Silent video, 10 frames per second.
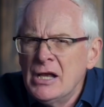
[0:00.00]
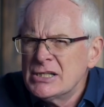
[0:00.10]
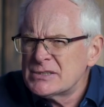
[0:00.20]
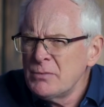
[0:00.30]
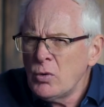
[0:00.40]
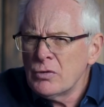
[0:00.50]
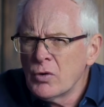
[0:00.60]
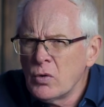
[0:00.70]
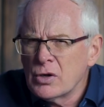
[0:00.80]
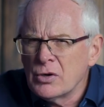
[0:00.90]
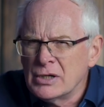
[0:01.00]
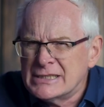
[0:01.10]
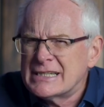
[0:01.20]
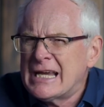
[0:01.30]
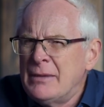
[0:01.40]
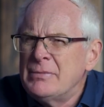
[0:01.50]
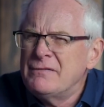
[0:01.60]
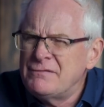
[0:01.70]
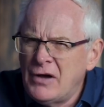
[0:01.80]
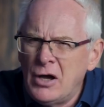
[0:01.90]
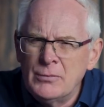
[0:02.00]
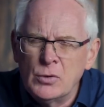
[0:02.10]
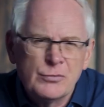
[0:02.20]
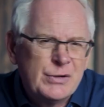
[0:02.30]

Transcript: Smaller altcoins can be far more